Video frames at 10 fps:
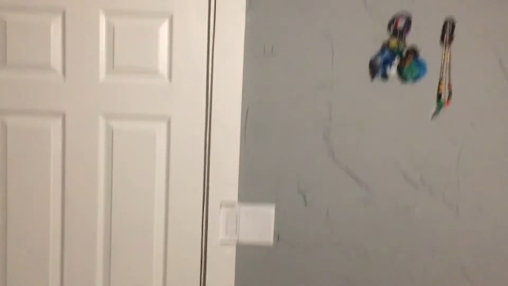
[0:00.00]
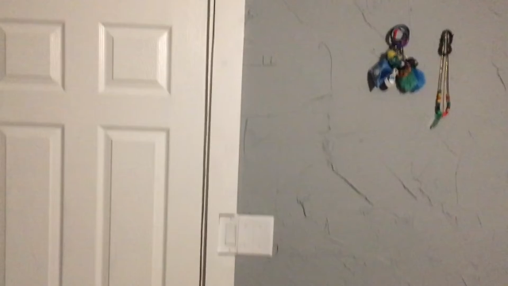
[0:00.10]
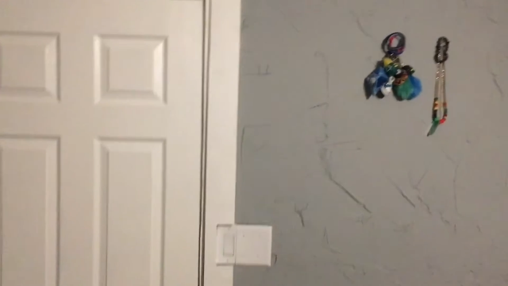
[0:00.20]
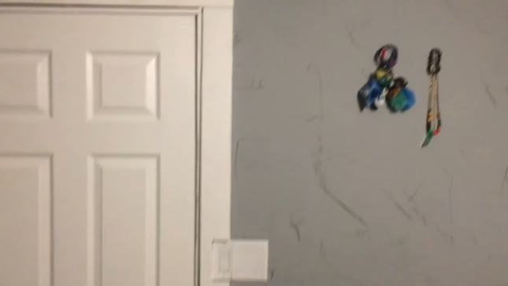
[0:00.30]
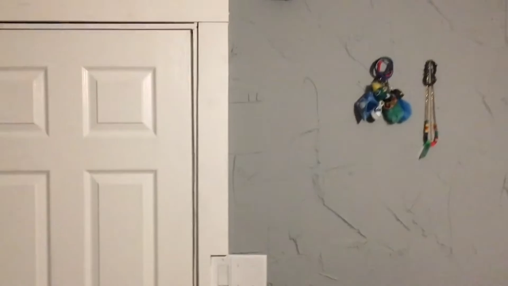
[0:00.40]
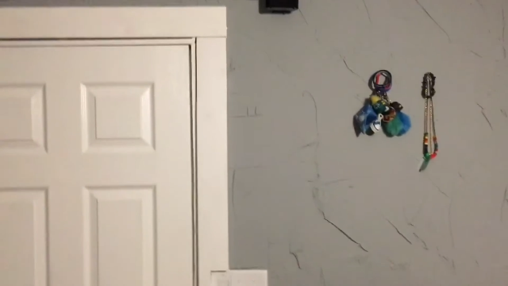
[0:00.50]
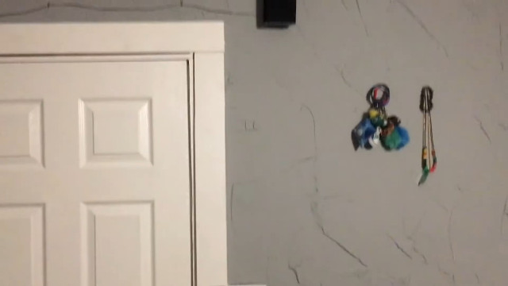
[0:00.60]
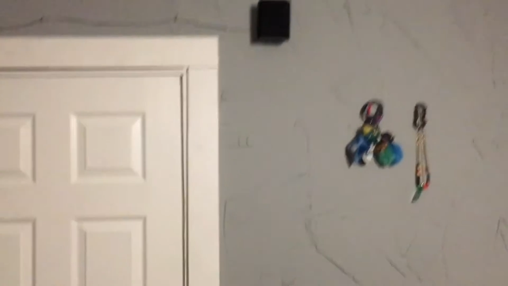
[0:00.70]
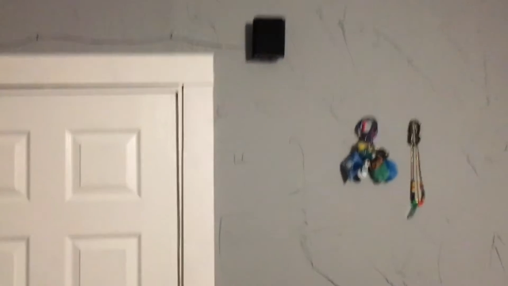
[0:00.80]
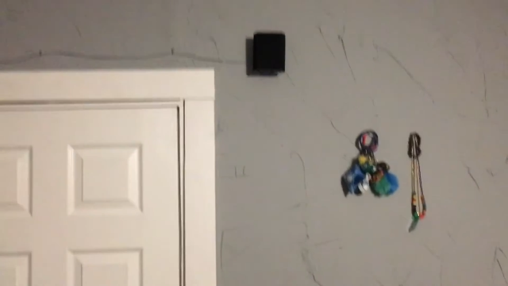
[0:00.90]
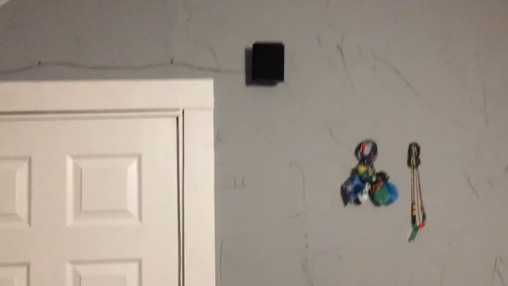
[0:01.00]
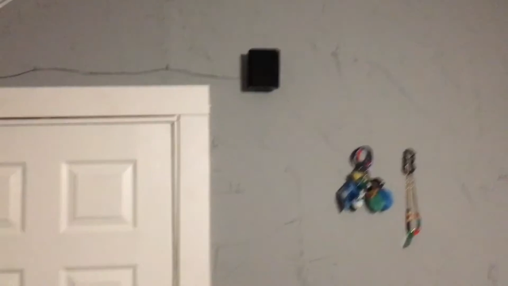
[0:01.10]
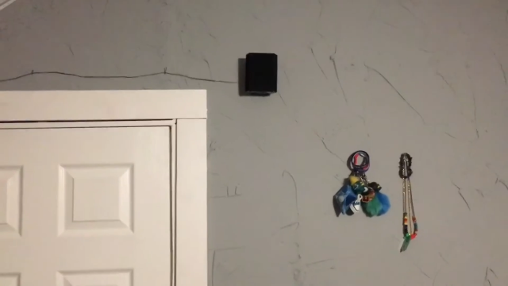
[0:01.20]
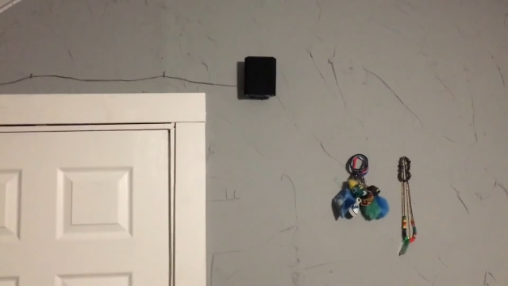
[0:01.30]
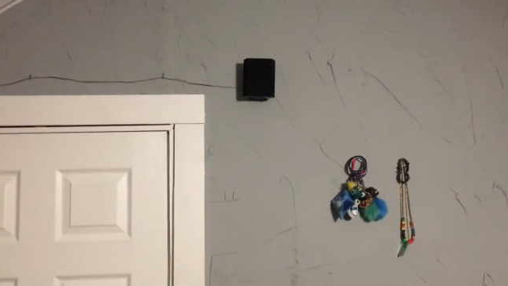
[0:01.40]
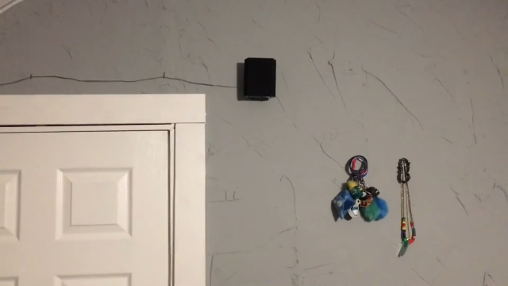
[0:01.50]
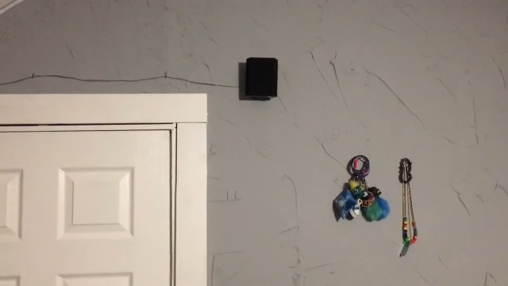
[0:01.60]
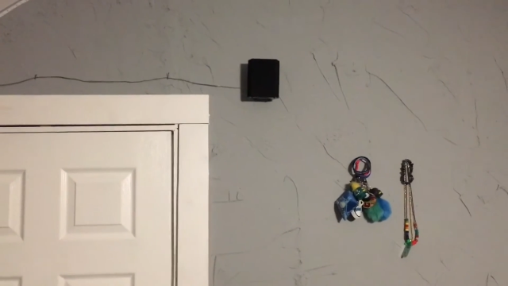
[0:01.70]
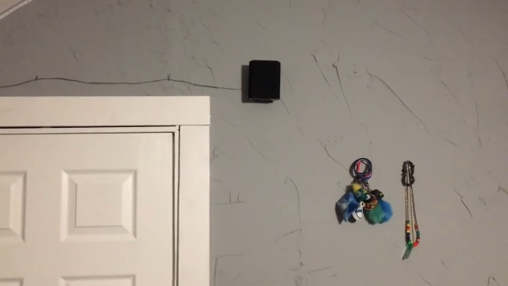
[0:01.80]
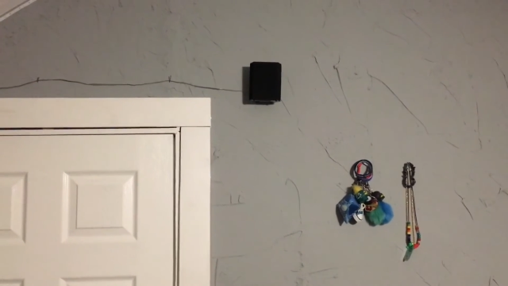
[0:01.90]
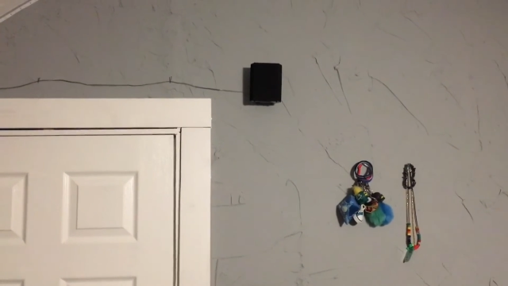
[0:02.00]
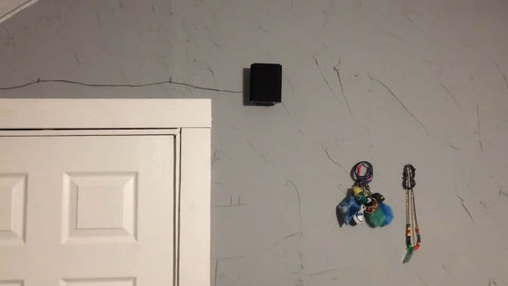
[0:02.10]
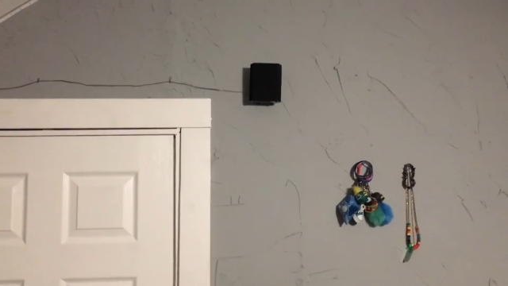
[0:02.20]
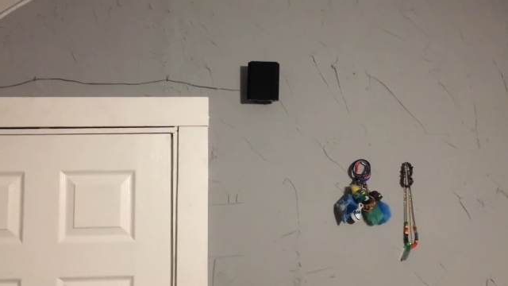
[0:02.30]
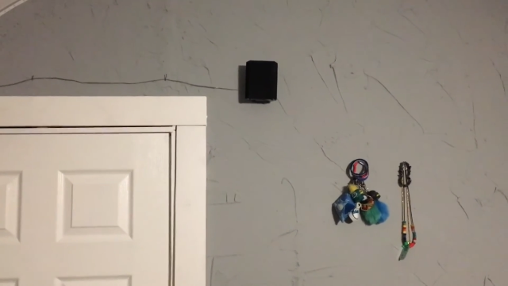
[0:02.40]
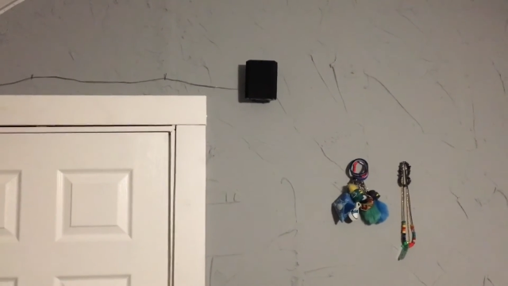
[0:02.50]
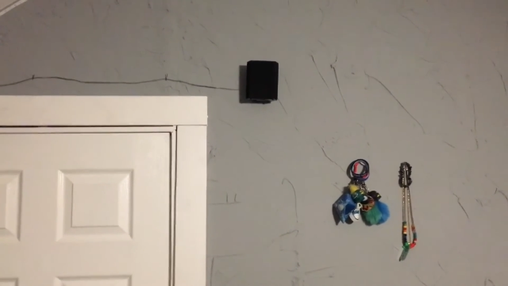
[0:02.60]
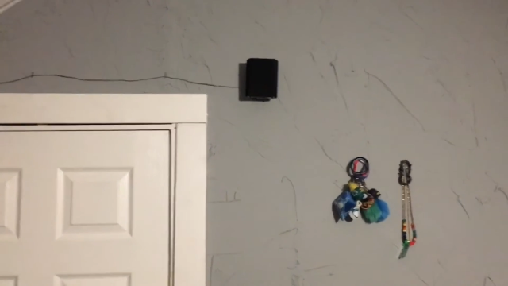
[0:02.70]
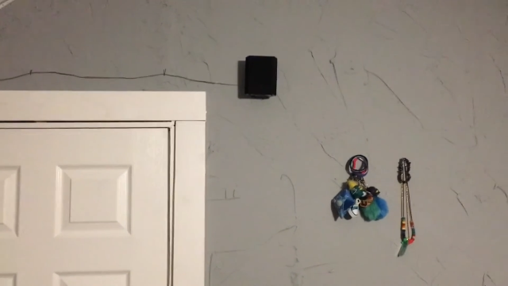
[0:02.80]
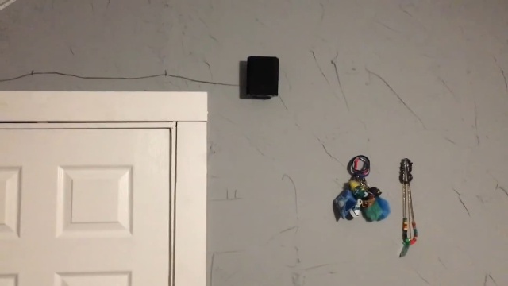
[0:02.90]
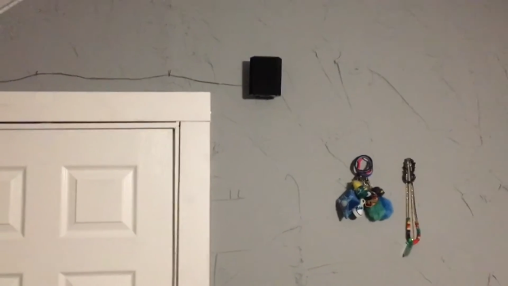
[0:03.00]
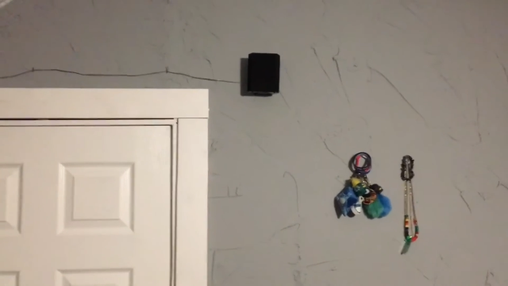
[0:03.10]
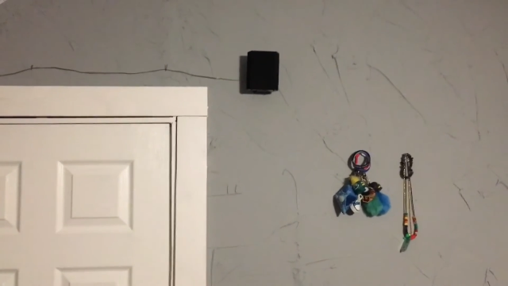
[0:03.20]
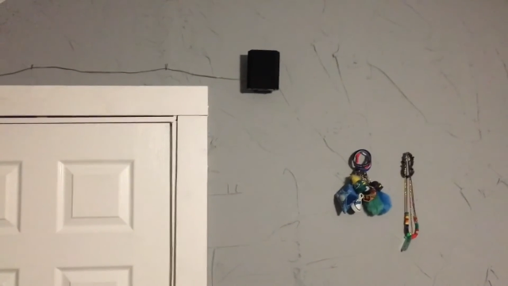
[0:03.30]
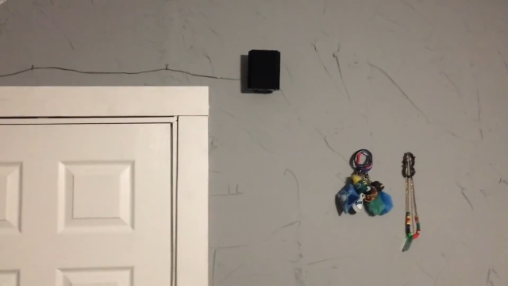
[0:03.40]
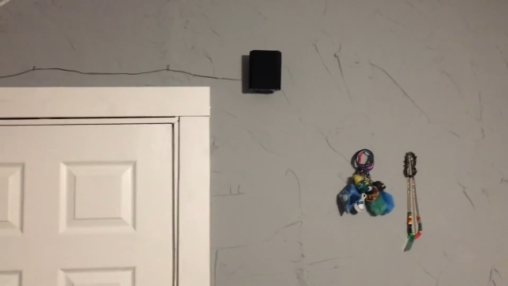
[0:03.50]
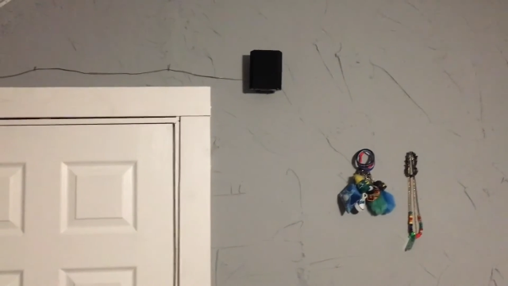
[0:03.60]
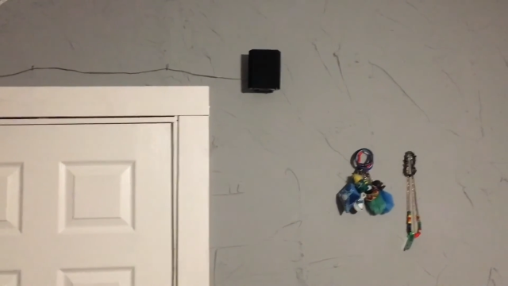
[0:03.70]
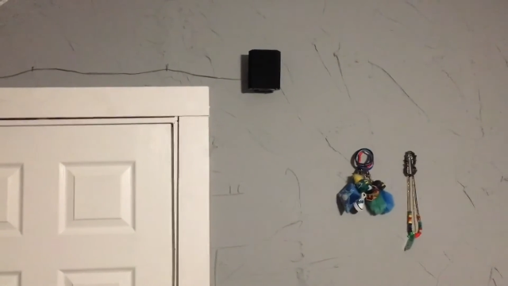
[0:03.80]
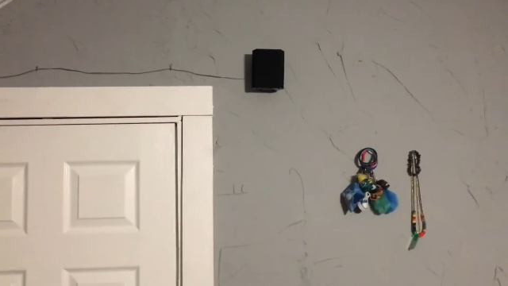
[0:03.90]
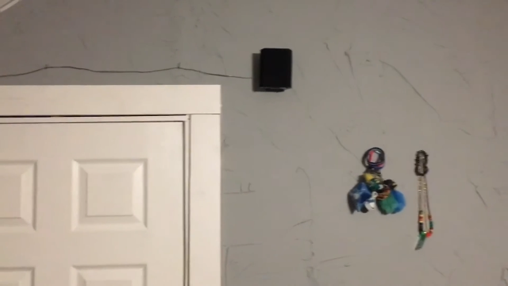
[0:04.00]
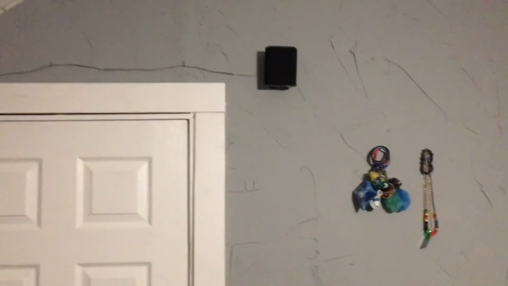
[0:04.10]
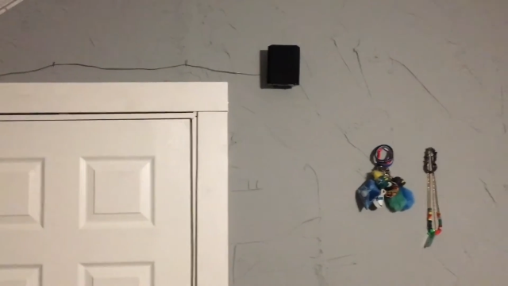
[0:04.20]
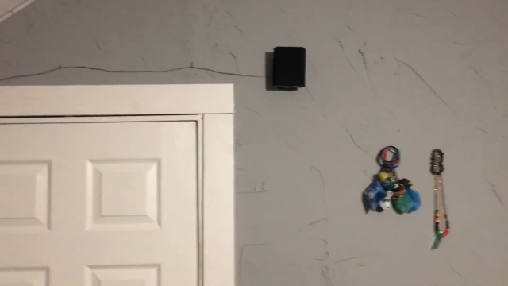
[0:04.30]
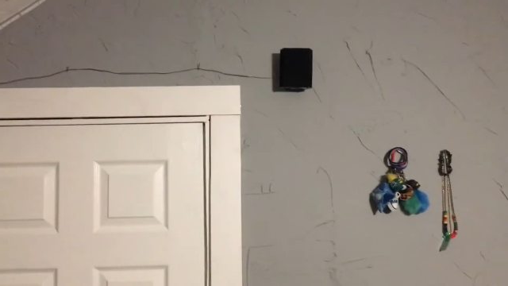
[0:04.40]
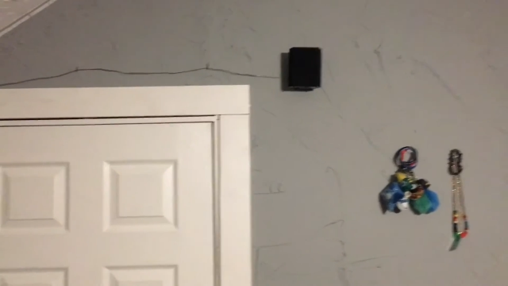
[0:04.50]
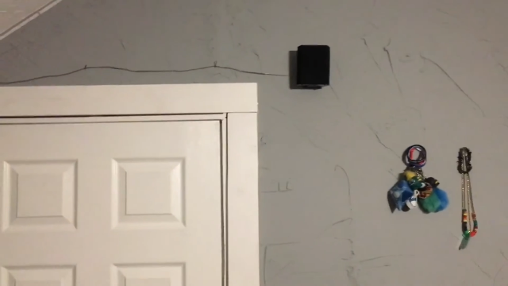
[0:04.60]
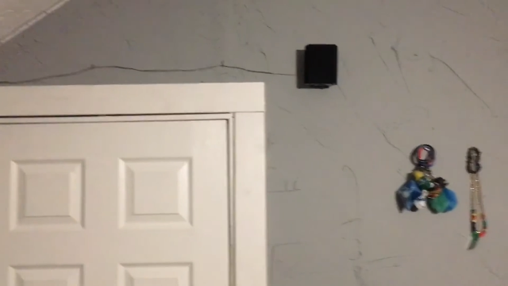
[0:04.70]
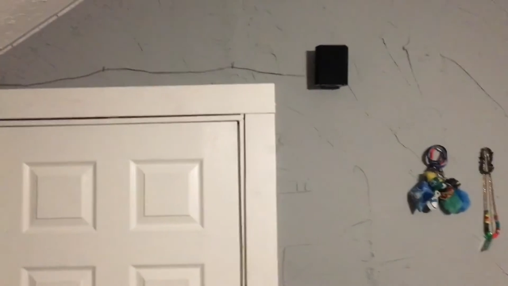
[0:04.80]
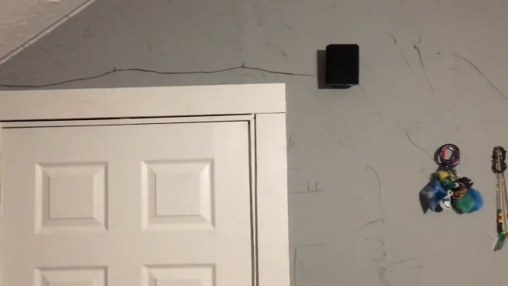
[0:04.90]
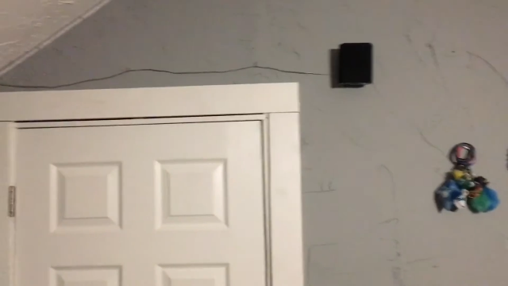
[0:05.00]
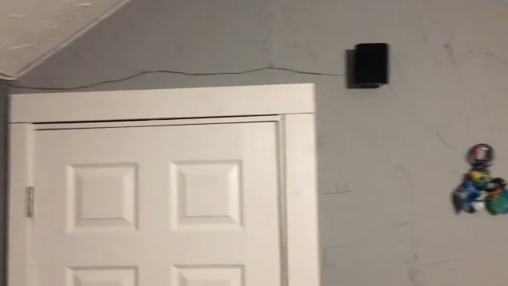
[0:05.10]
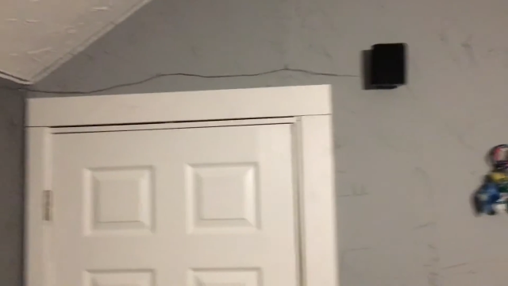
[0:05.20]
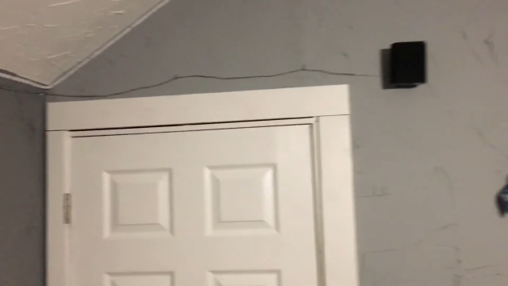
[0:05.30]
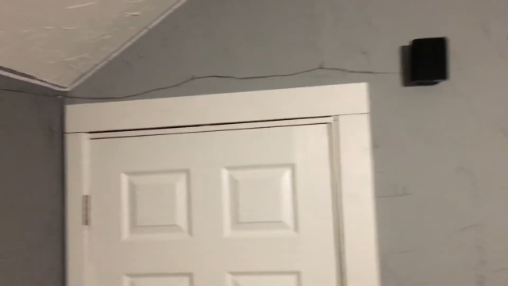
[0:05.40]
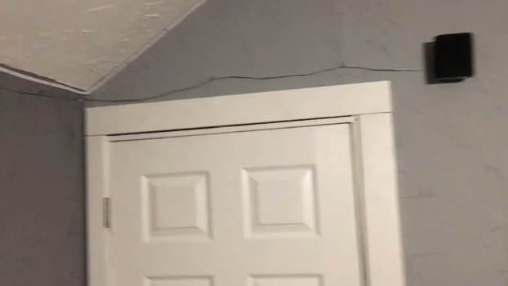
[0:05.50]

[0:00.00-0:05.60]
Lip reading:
[unreadable: no face in view]